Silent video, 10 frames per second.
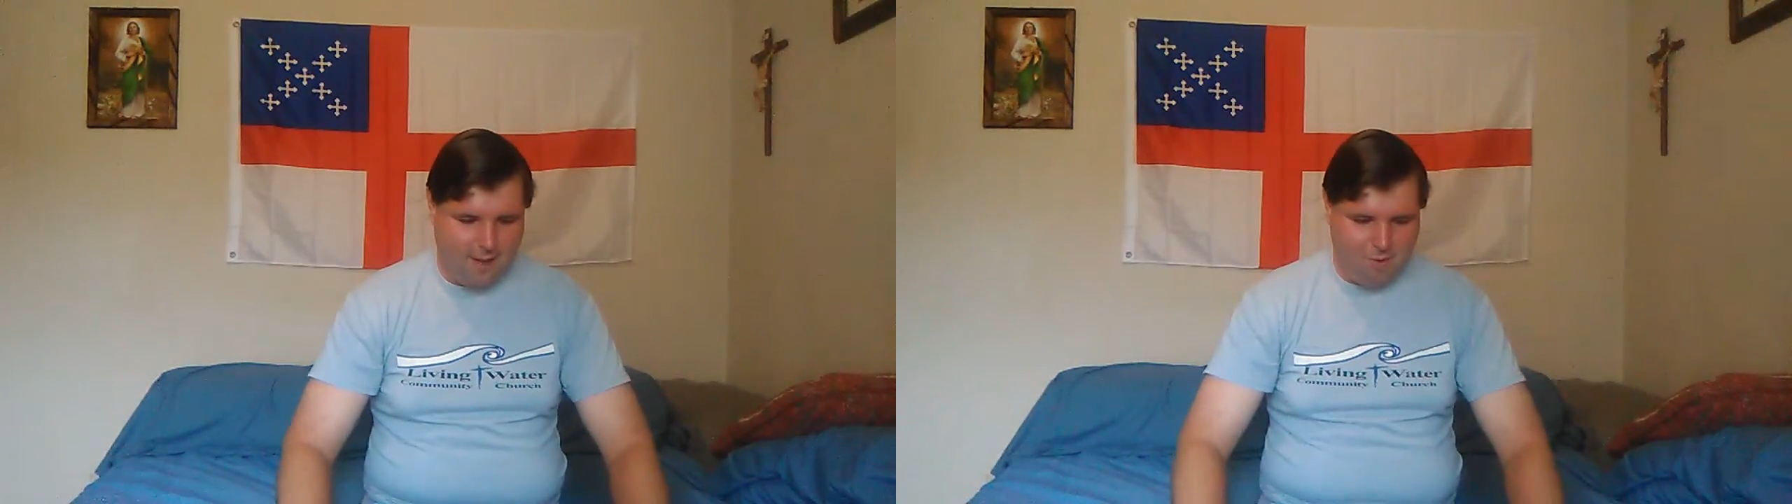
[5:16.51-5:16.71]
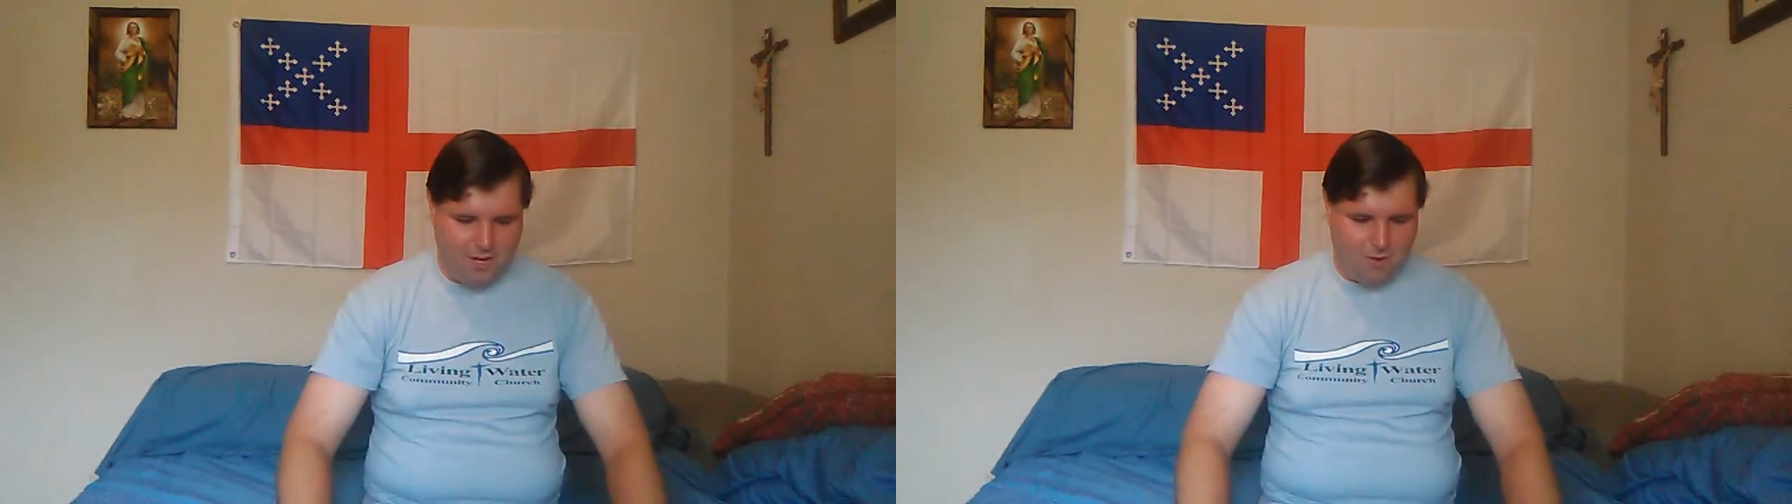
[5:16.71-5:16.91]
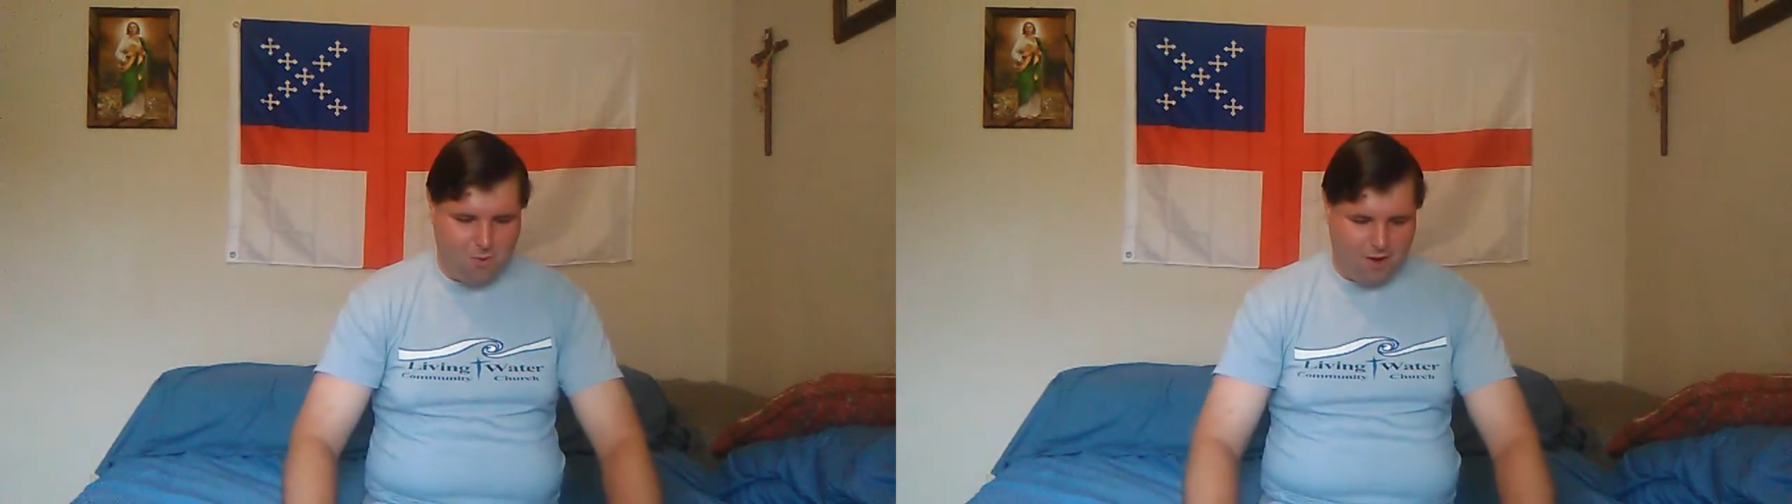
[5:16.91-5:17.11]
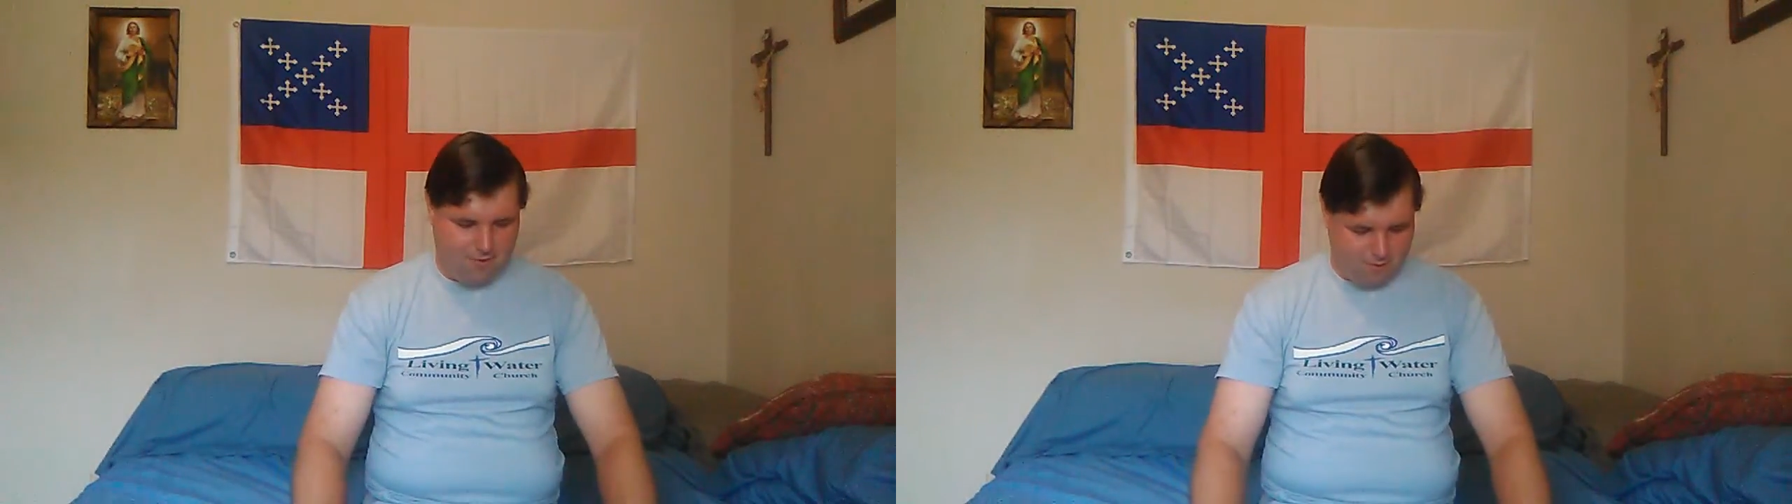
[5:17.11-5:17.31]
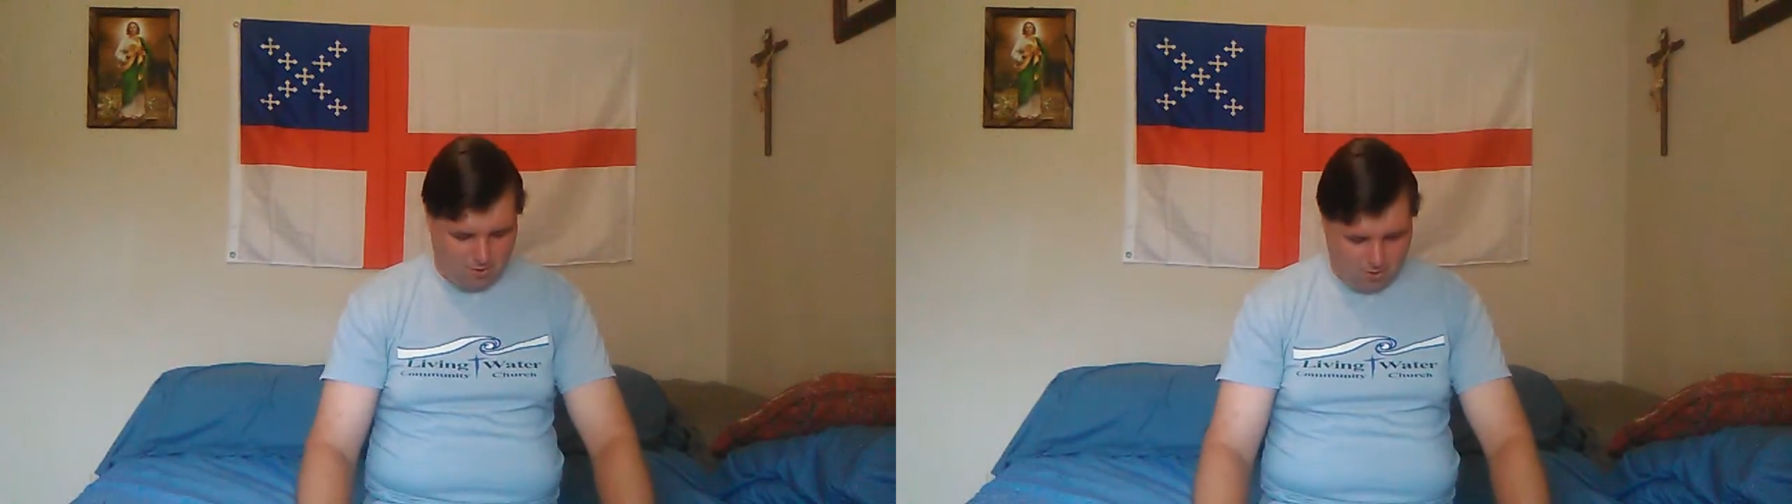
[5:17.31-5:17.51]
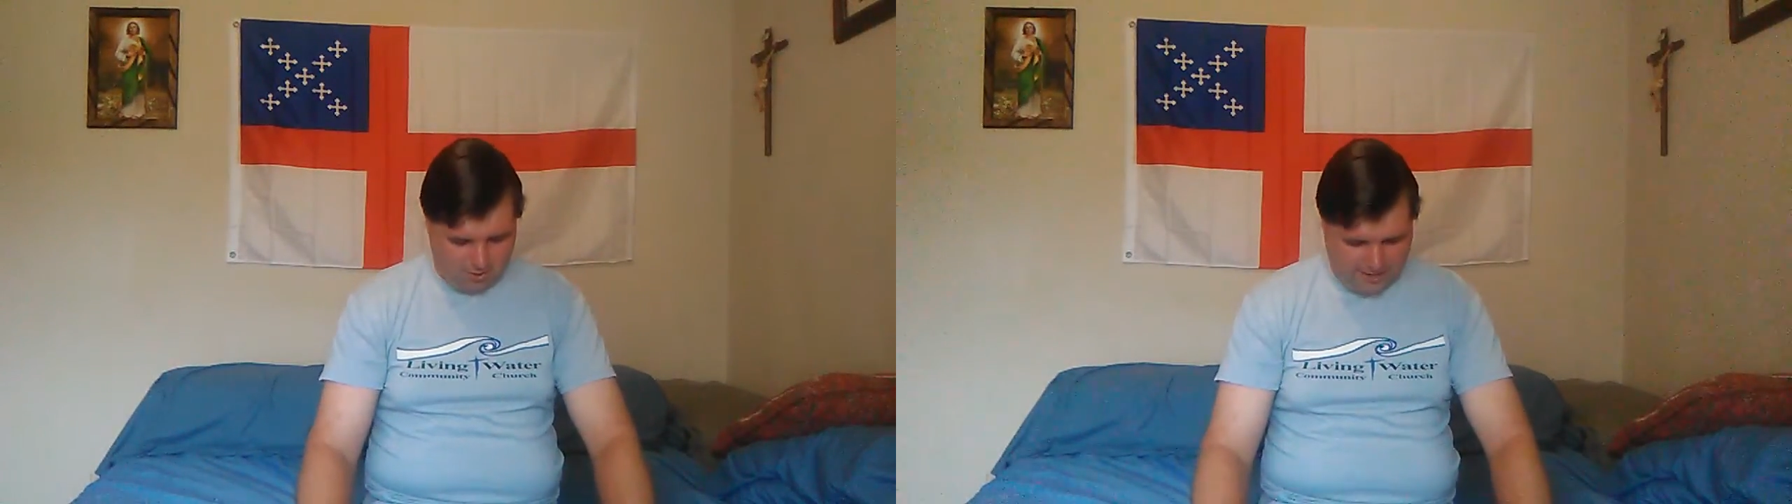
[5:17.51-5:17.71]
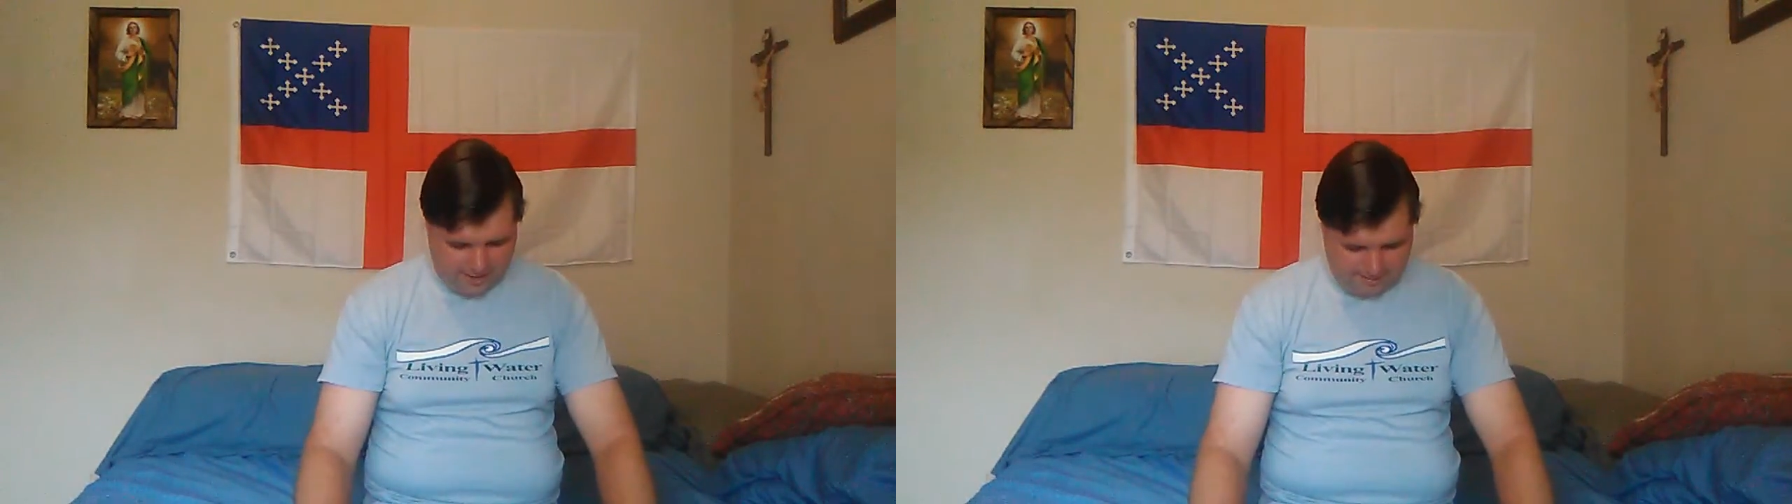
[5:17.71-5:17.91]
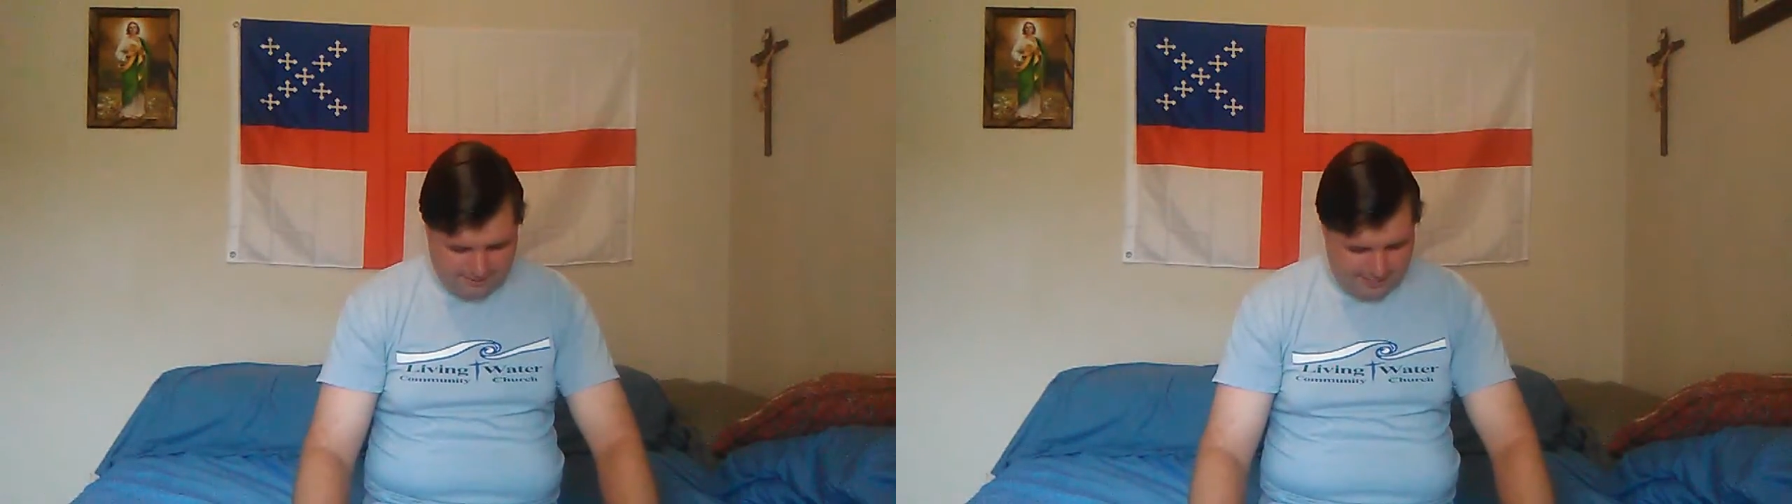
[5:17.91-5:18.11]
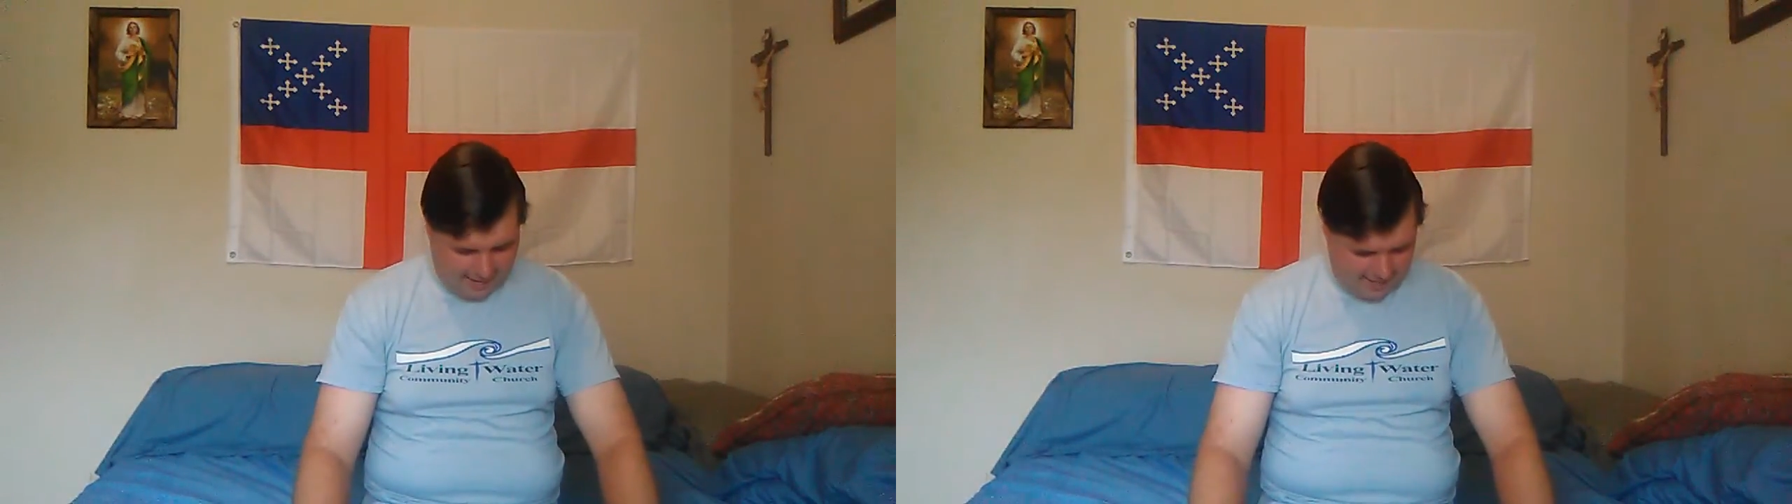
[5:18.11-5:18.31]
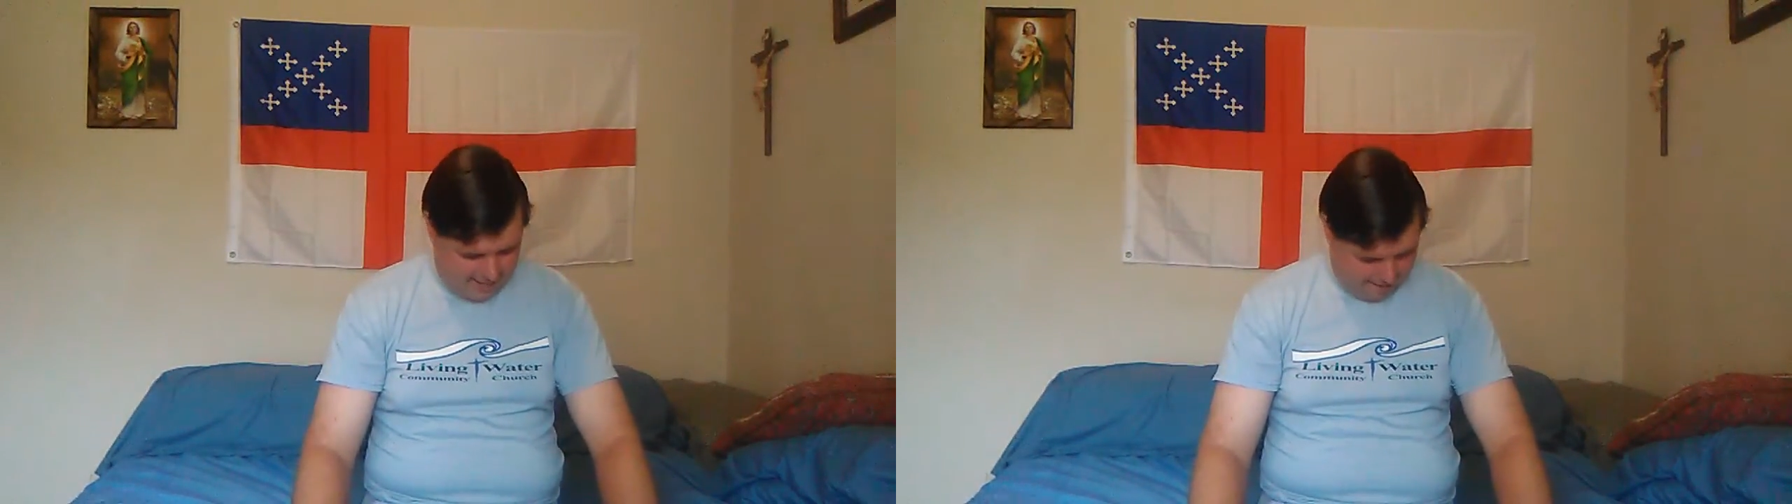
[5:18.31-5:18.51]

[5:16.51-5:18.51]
I wanted to wear it for old time's sake,